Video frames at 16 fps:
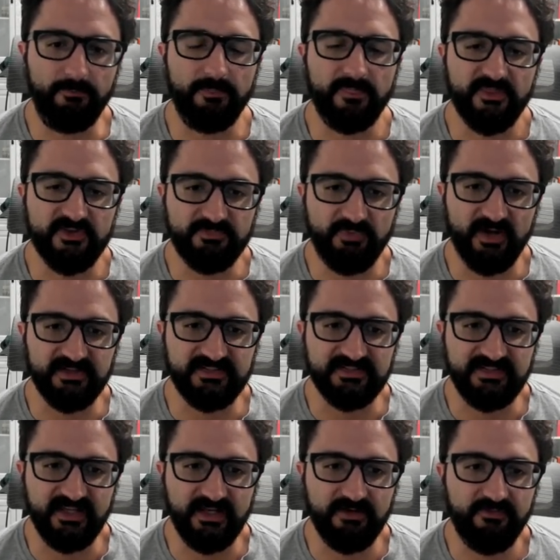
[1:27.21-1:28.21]
this process
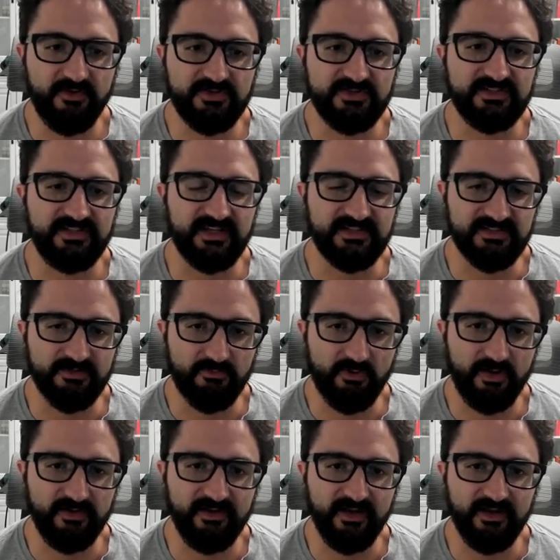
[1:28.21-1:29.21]
data function takes the
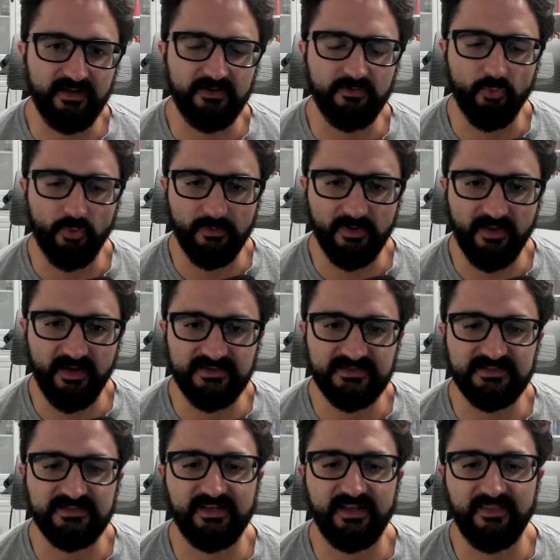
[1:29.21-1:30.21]
raw data,
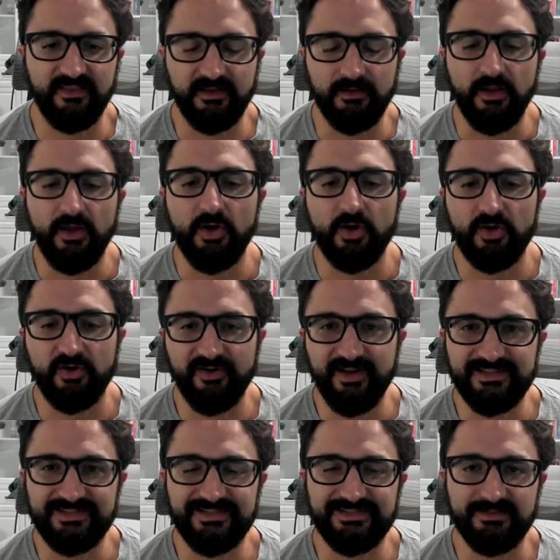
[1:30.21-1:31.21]
normalizes it, and then
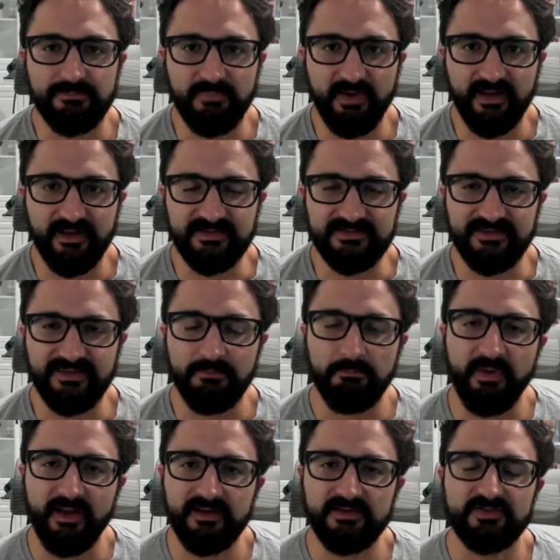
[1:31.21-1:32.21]
creates these embeddings. And the
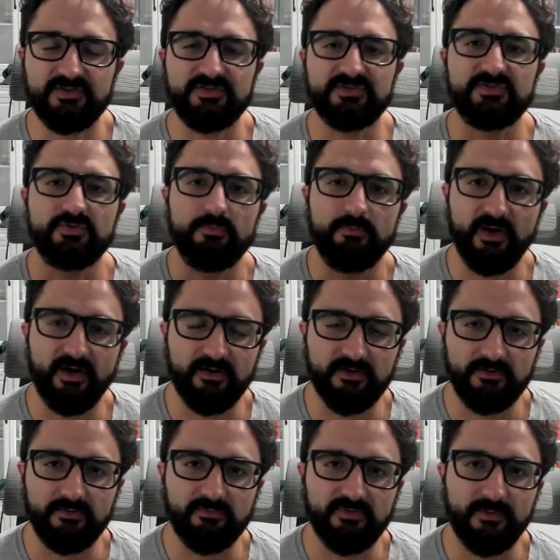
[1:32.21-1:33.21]
embeddings are just
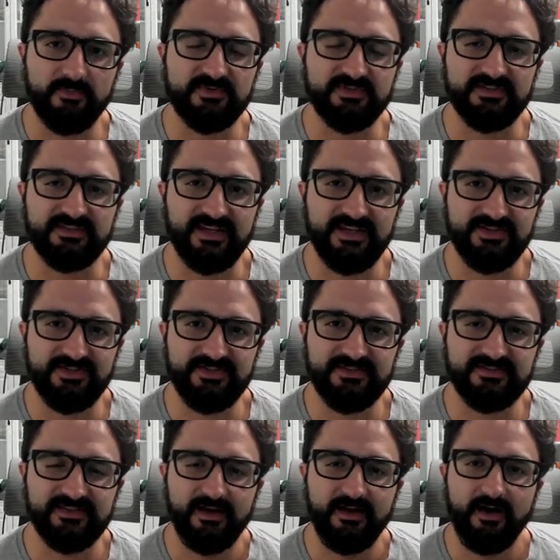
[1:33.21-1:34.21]
numerical
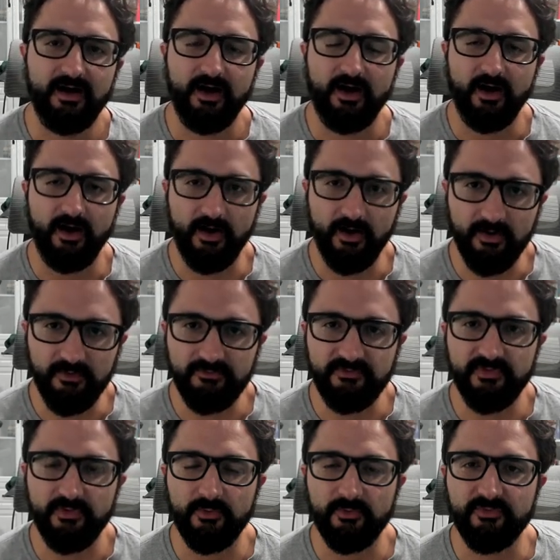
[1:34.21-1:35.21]
representations
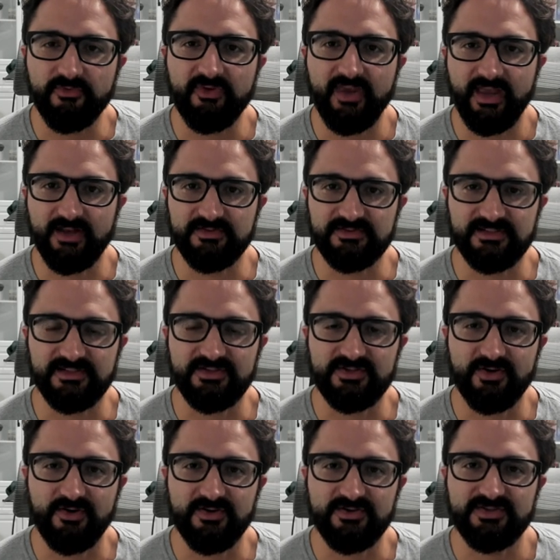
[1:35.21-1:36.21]
of those candlestick
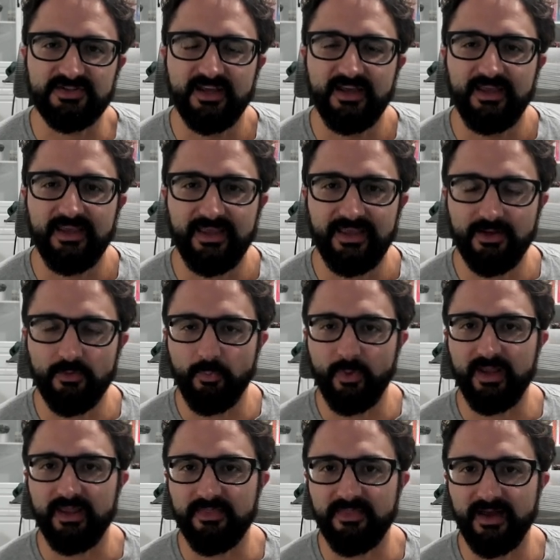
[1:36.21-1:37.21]
charts in a
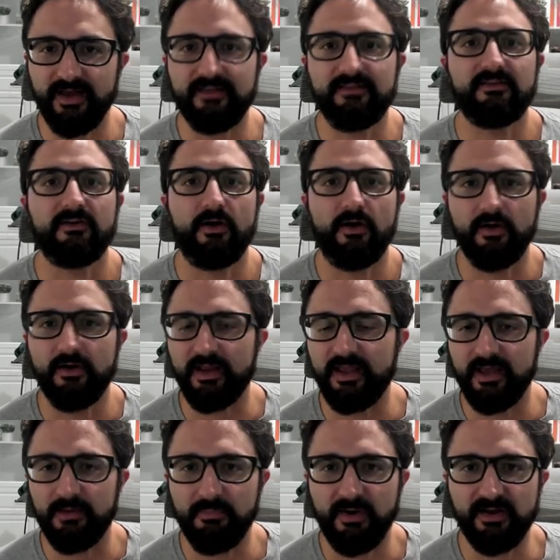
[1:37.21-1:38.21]
way that our
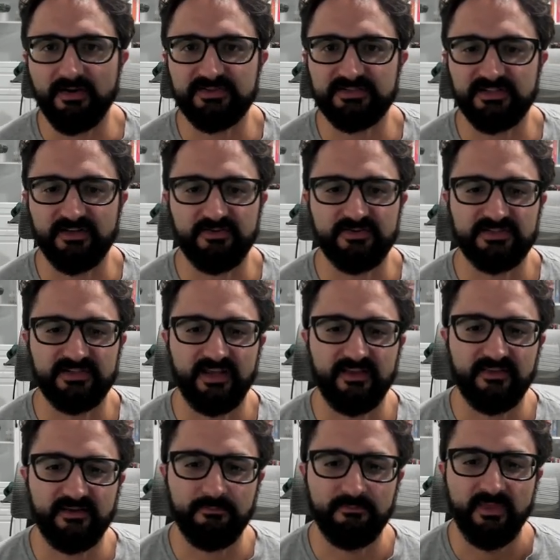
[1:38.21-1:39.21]
AI models can
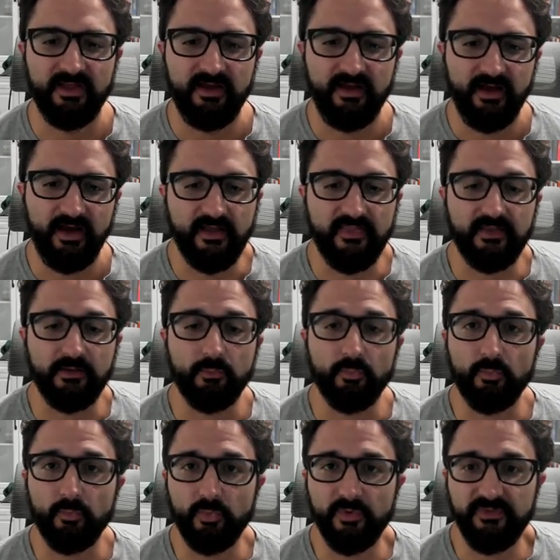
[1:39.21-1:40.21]
understand them. And then
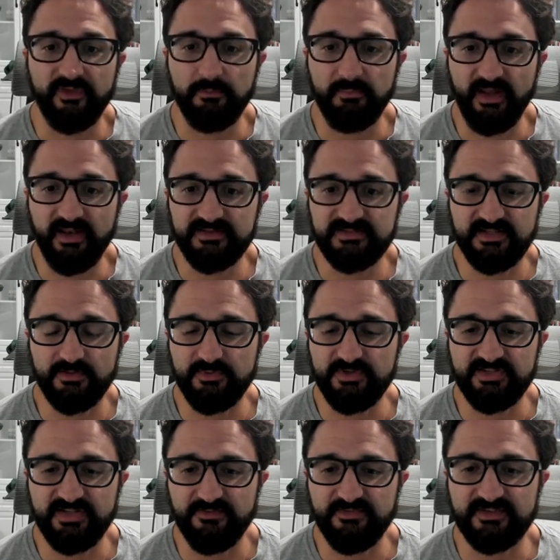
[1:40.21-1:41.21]
with the embeddings here, we
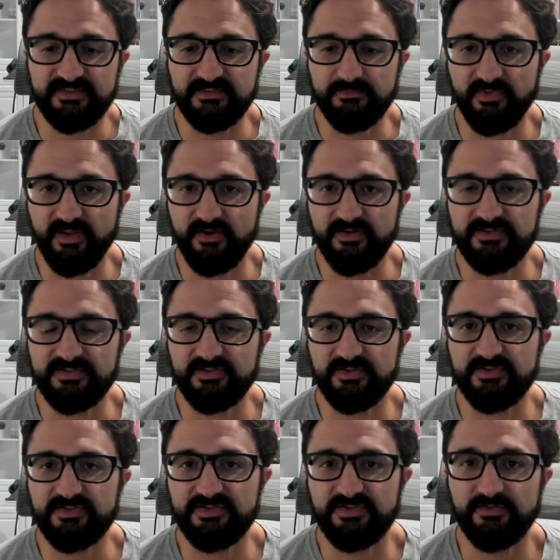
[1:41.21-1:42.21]
just have the similarity
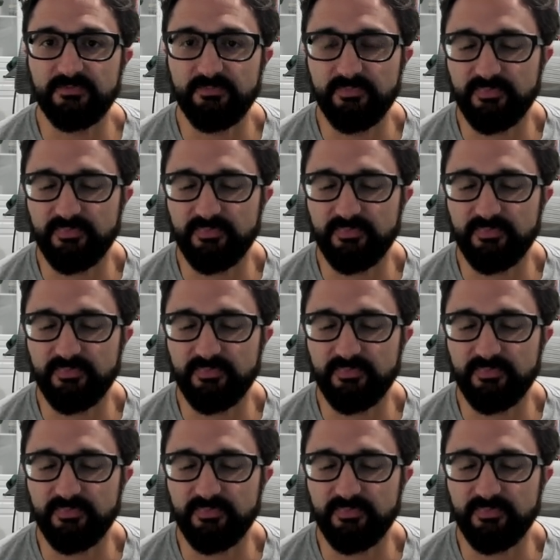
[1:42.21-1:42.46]
search